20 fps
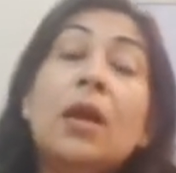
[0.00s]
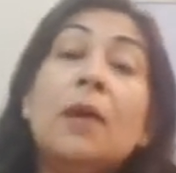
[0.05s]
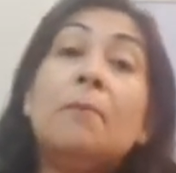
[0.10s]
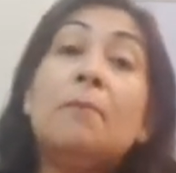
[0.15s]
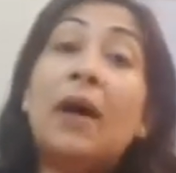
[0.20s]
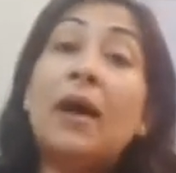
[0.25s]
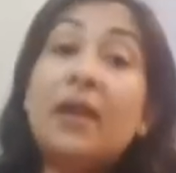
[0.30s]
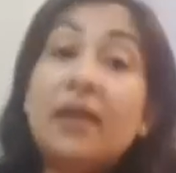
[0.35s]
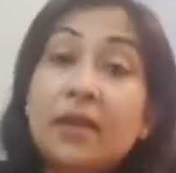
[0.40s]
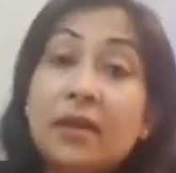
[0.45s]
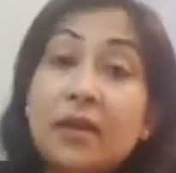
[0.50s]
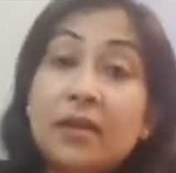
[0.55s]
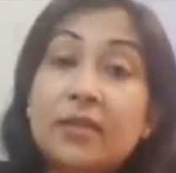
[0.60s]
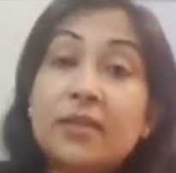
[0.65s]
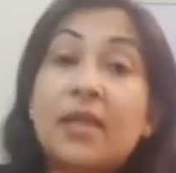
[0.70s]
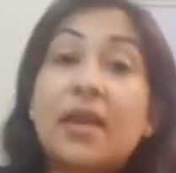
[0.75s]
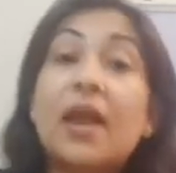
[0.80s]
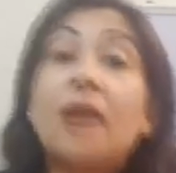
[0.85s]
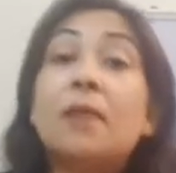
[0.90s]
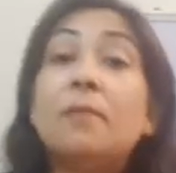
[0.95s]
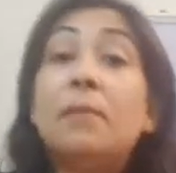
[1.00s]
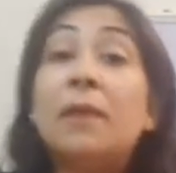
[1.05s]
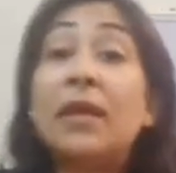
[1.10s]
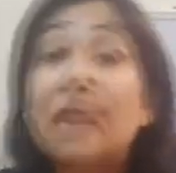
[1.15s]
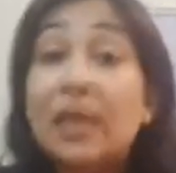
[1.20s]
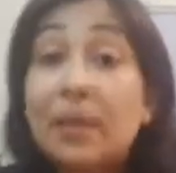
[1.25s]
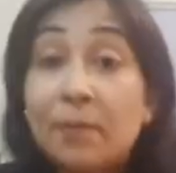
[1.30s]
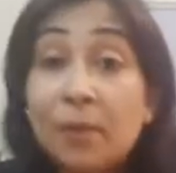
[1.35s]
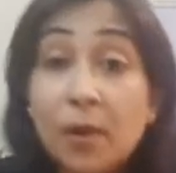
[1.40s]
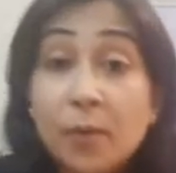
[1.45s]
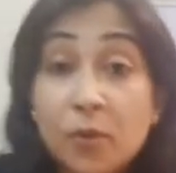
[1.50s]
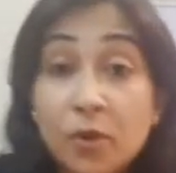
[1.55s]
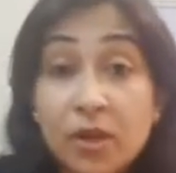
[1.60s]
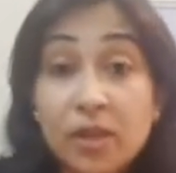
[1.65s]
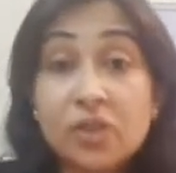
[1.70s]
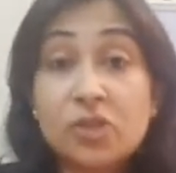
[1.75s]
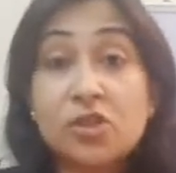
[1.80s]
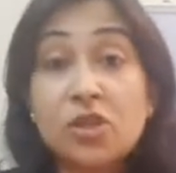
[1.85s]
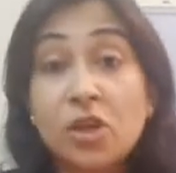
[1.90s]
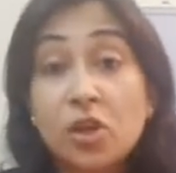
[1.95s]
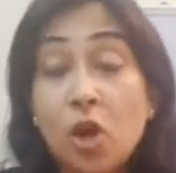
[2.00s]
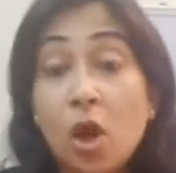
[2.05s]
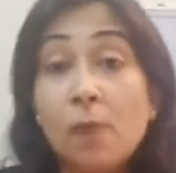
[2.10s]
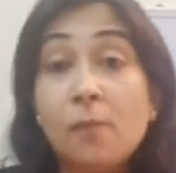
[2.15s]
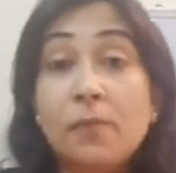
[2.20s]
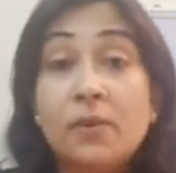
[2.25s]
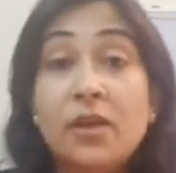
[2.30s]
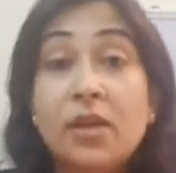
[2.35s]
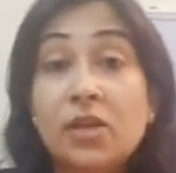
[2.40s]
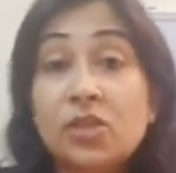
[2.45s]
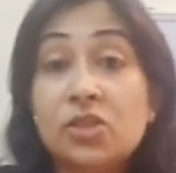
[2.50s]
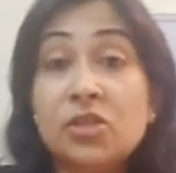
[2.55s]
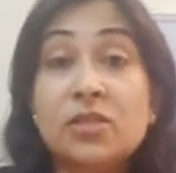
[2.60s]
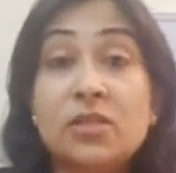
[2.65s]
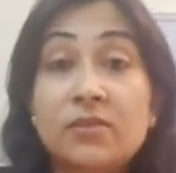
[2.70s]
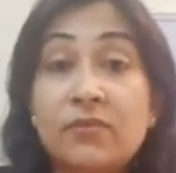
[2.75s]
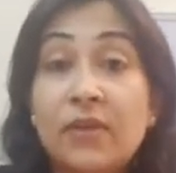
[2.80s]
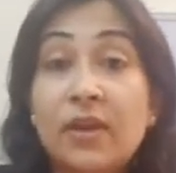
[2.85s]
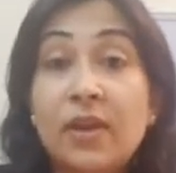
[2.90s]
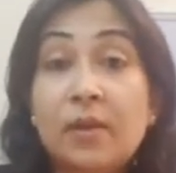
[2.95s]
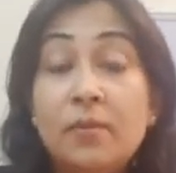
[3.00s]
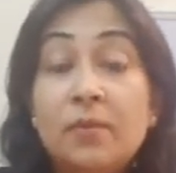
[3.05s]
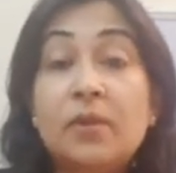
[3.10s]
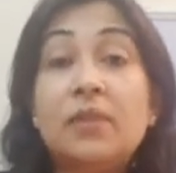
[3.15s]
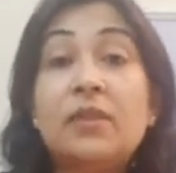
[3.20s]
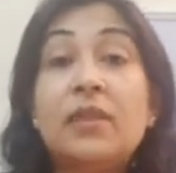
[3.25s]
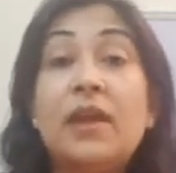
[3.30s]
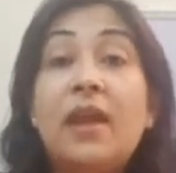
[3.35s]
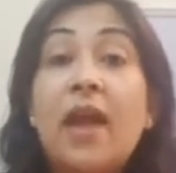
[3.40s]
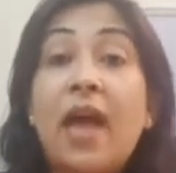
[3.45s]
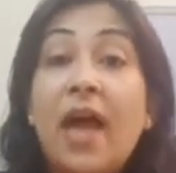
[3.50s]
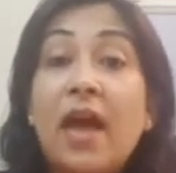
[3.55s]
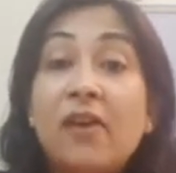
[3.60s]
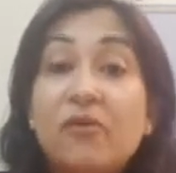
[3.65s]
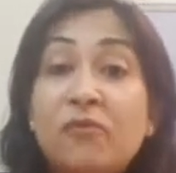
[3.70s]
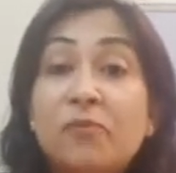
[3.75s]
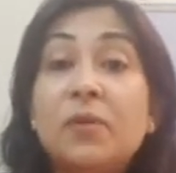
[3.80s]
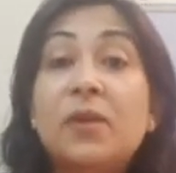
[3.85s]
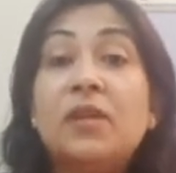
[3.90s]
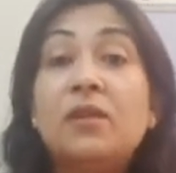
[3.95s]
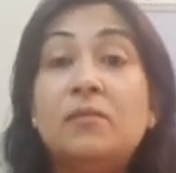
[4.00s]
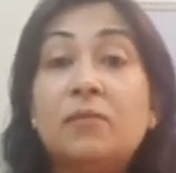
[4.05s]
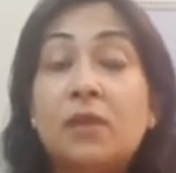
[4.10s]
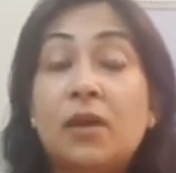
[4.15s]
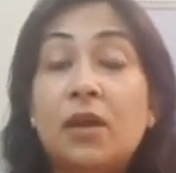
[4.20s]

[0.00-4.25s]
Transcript: But there are many permutation and combinations available. There have been